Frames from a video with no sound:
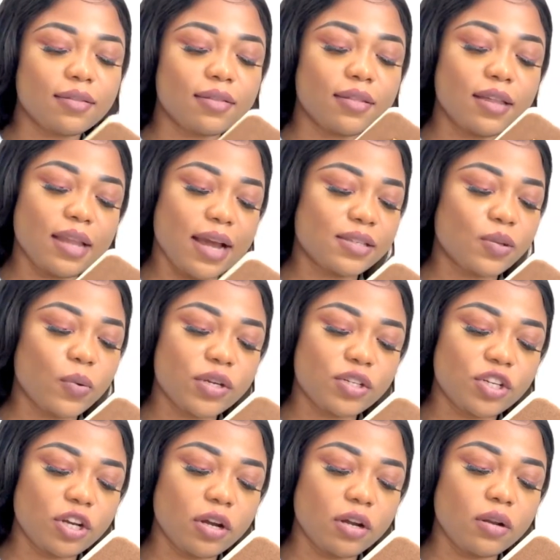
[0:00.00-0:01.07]
the next
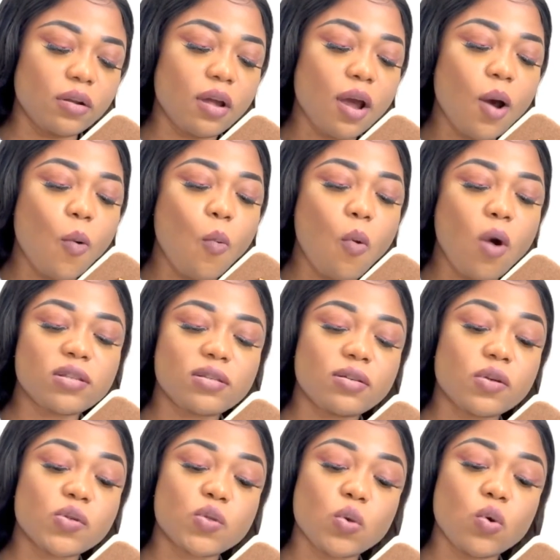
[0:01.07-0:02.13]
question, what's
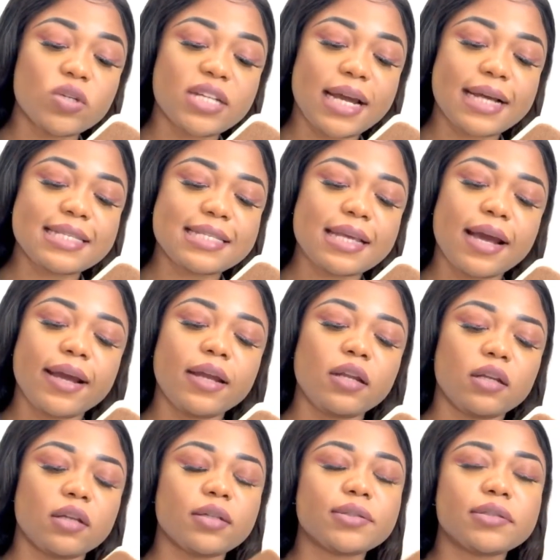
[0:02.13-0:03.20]
your zodiac sign?
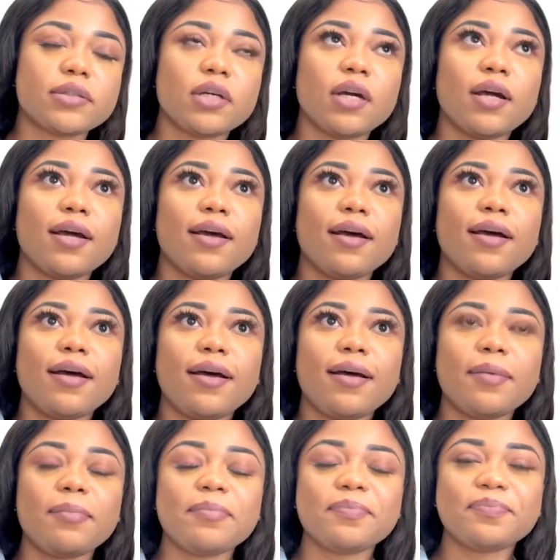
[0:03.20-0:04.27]

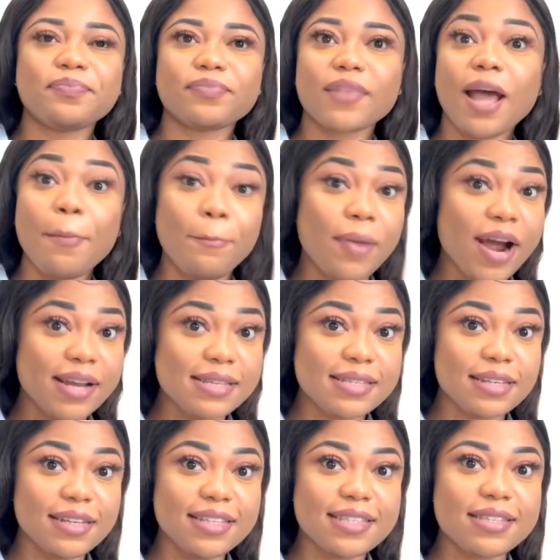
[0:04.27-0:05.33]
I'm
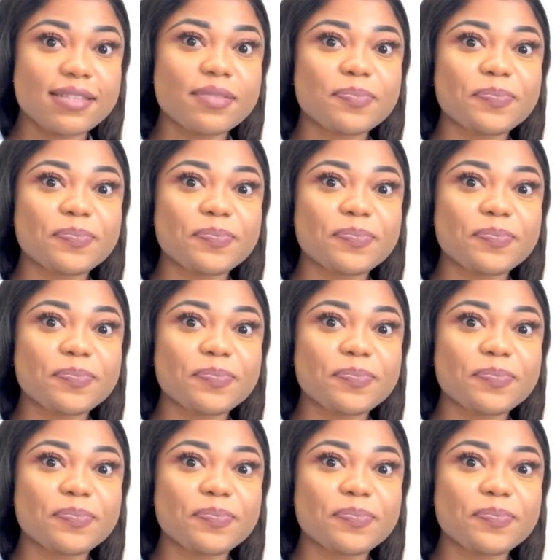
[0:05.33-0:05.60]
Pisces.